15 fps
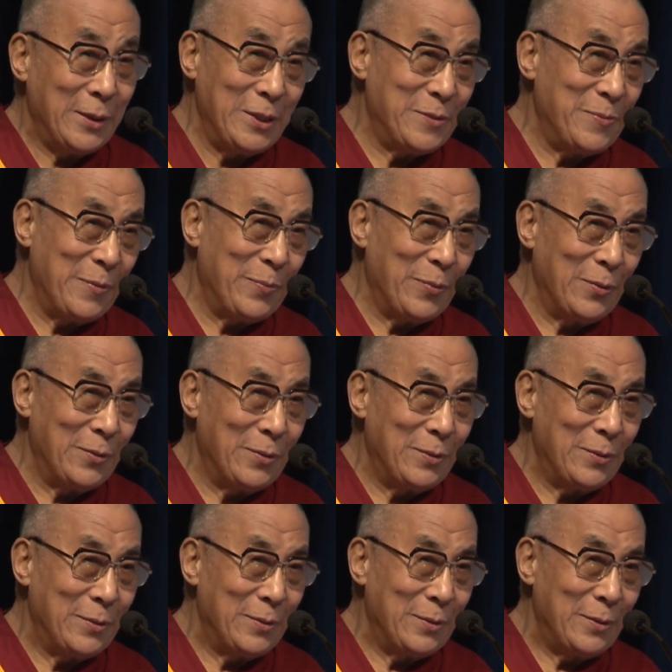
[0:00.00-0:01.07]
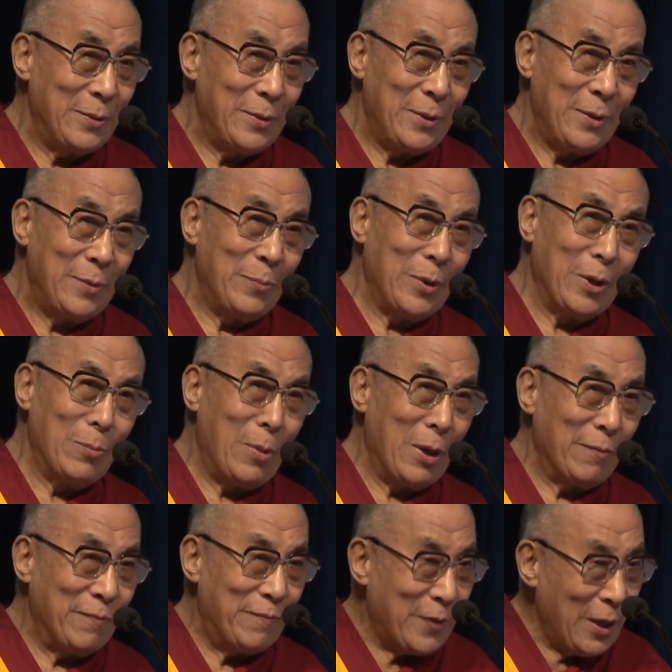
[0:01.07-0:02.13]
These people become
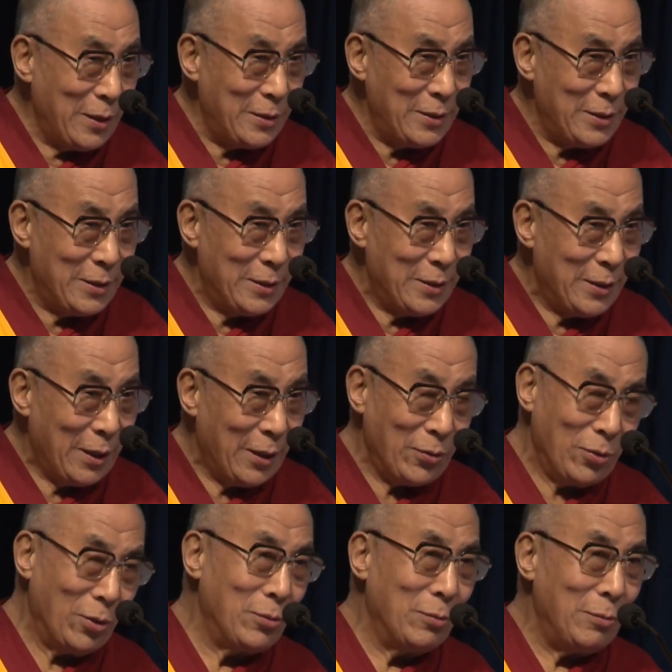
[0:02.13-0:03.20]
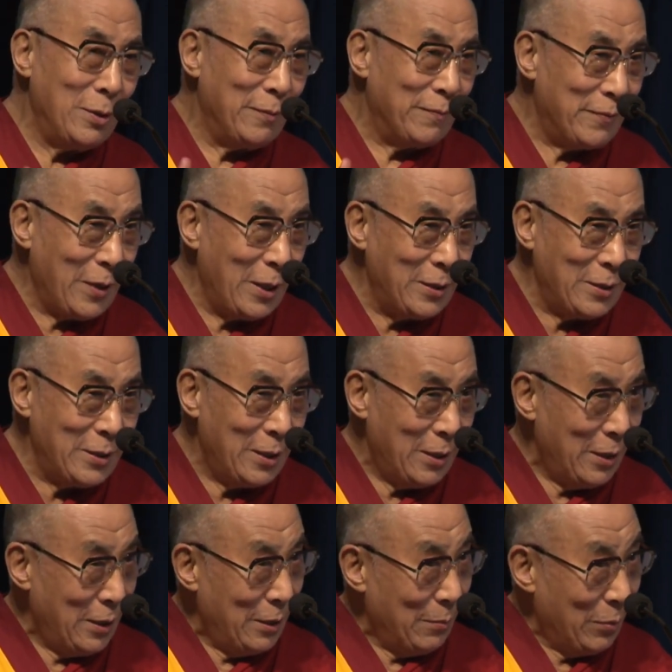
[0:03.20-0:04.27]
my friend, and not only friend,
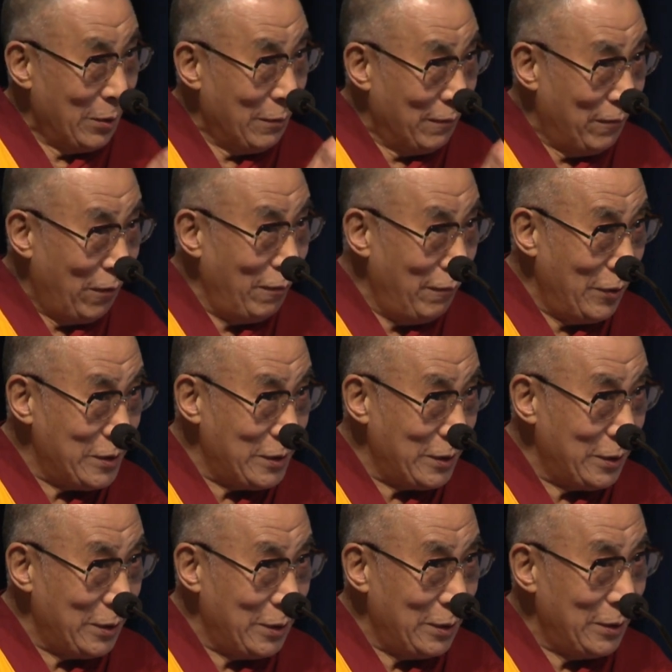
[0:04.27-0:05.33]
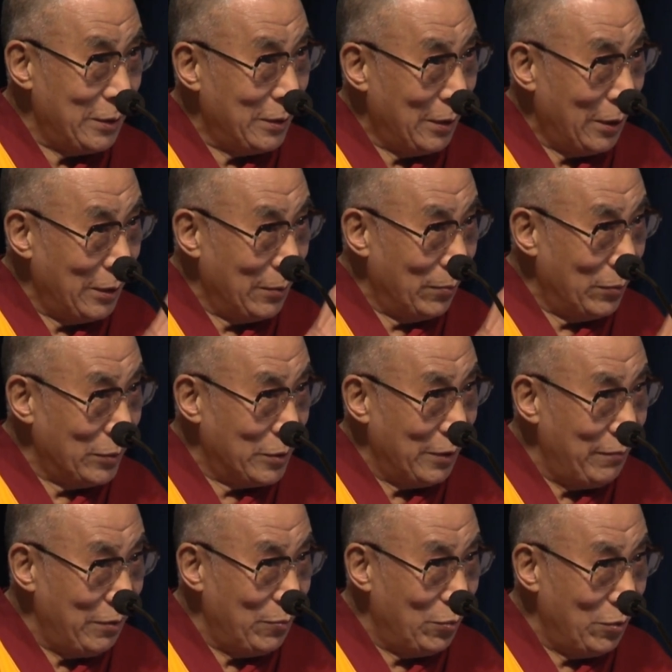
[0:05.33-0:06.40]
but Von Weizsäcker and
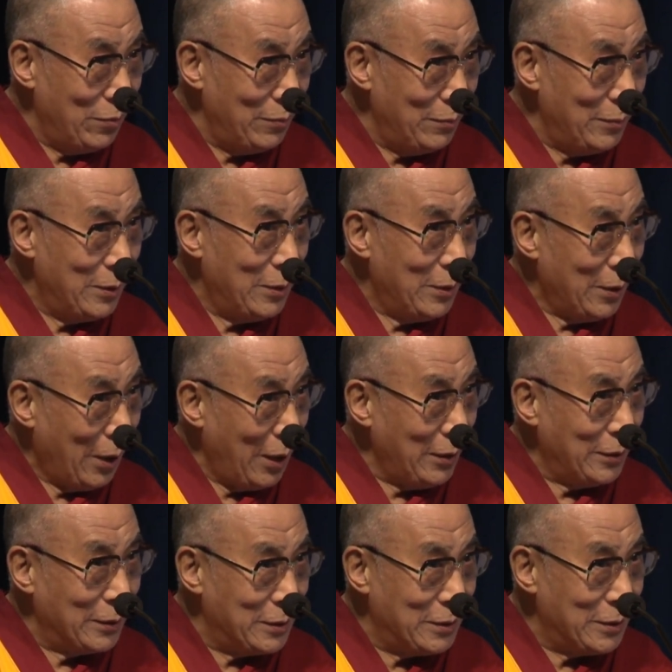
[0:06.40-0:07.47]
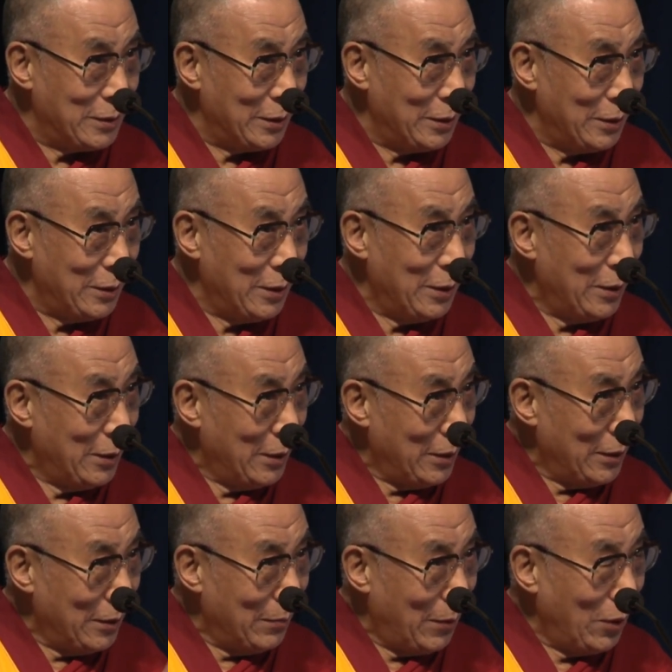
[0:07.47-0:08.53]
David Wong, I consider
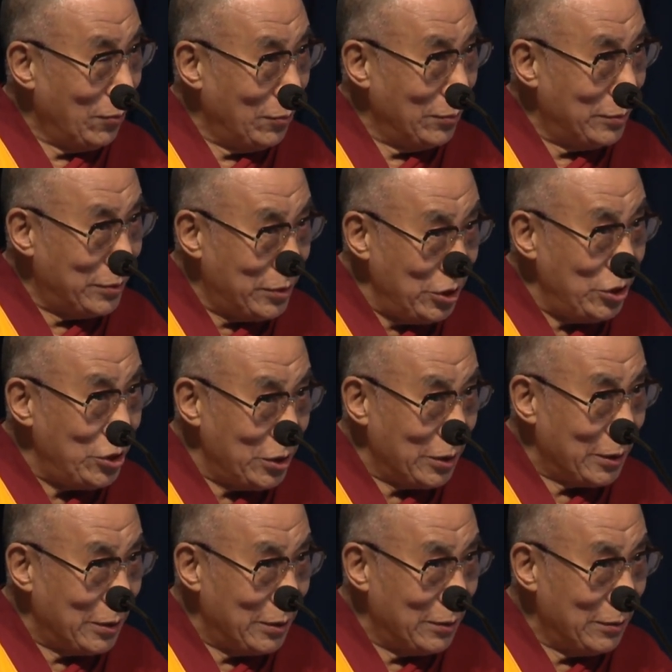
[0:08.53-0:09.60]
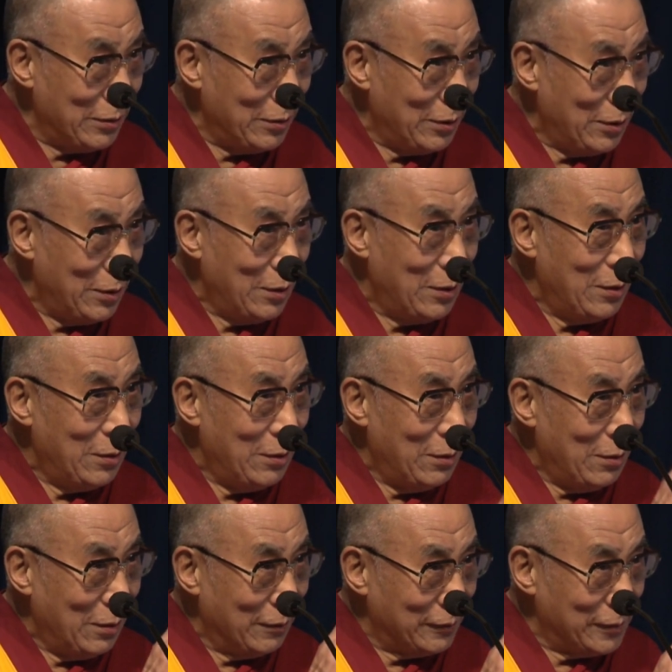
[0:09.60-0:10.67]
my own teacher
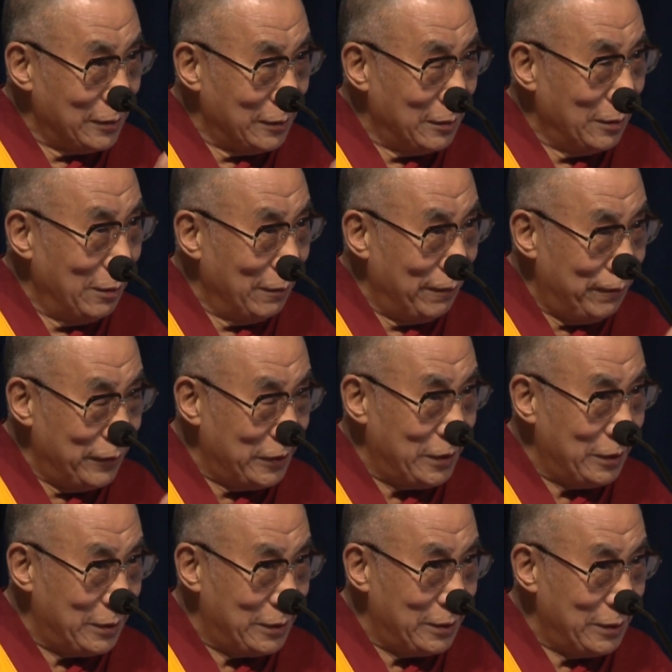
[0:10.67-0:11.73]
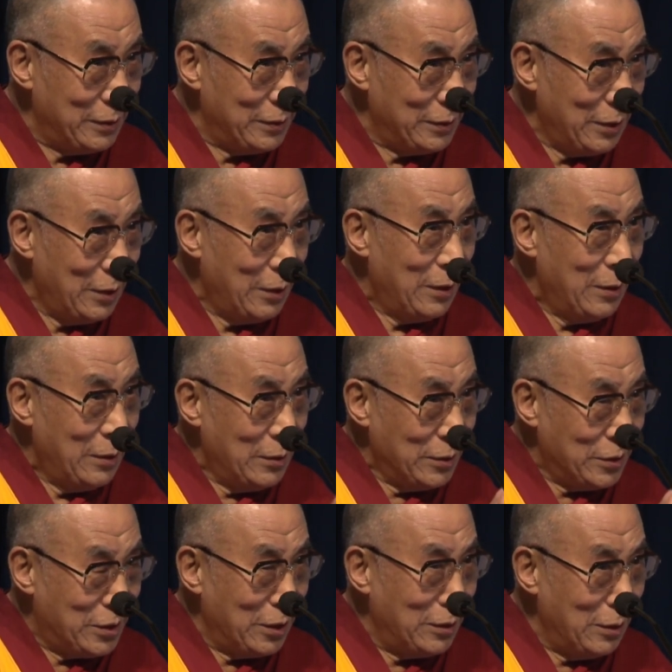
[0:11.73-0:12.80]
of physics.
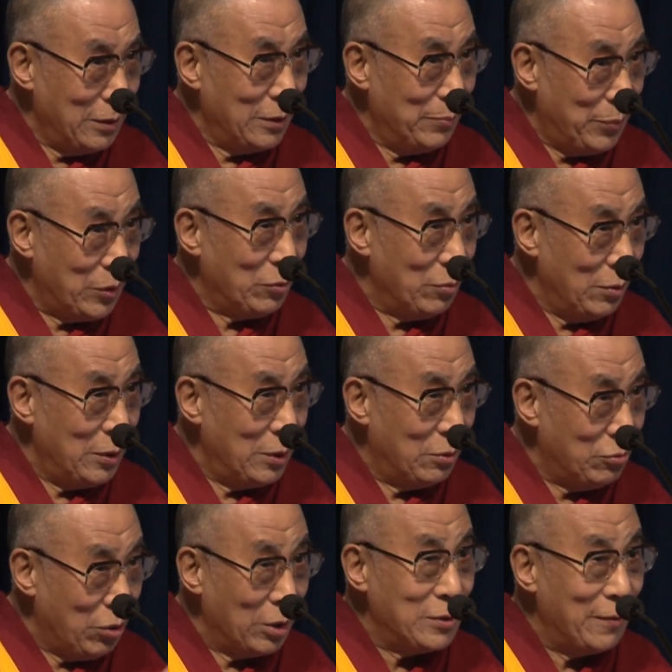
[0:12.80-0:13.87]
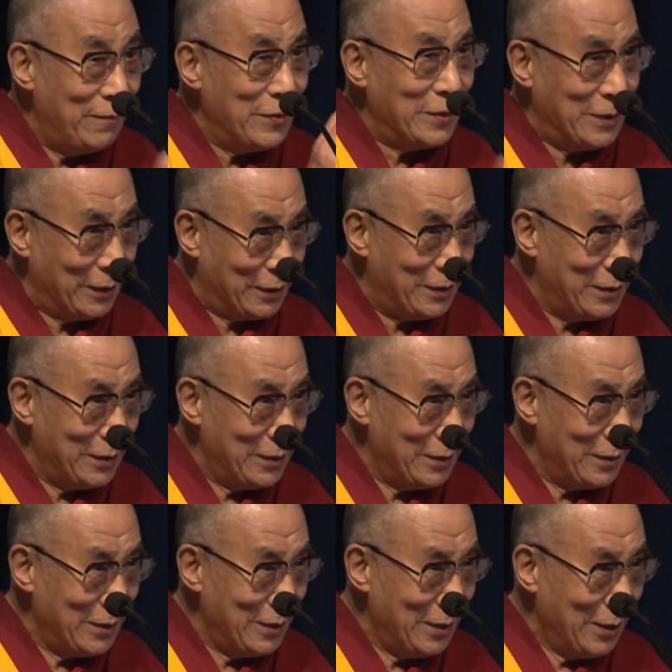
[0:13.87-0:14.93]
Generally, particularly quantum
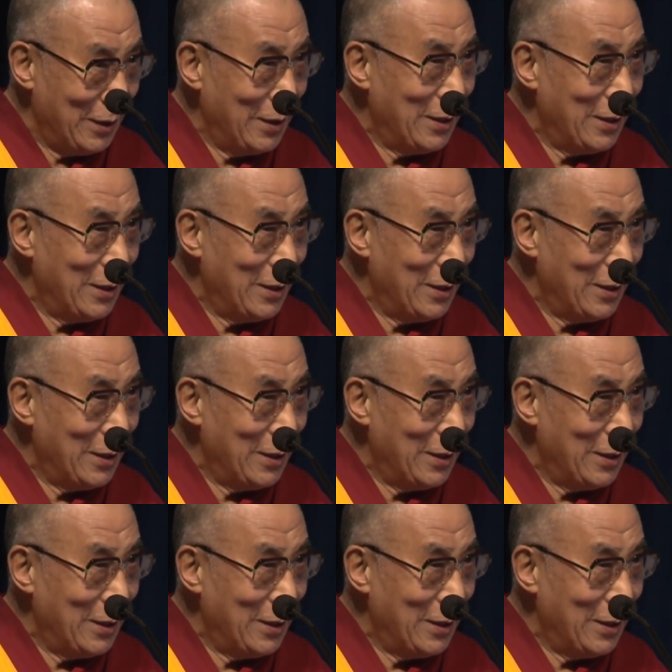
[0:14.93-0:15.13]
physics.